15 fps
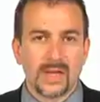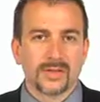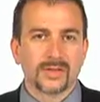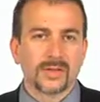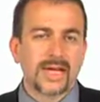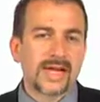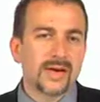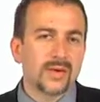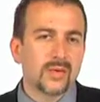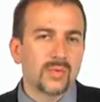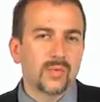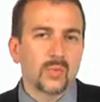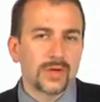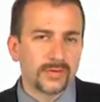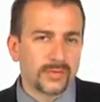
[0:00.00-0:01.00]
So now,
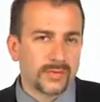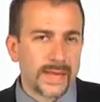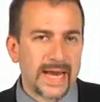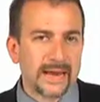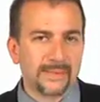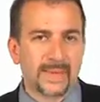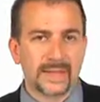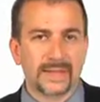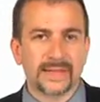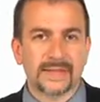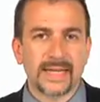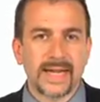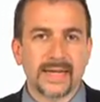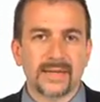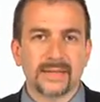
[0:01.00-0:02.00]
when you're in patent pending
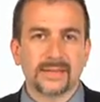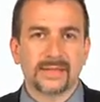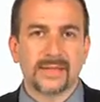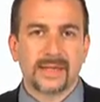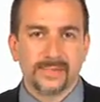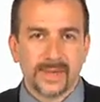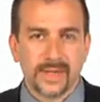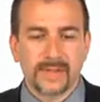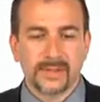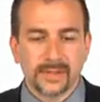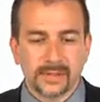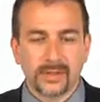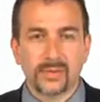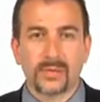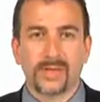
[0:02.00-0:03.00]
status, it becomes a
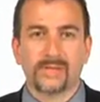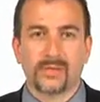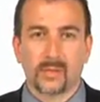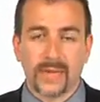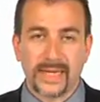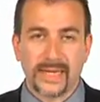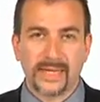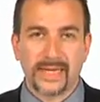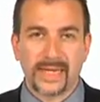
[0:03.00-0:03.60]
little bit of a waiting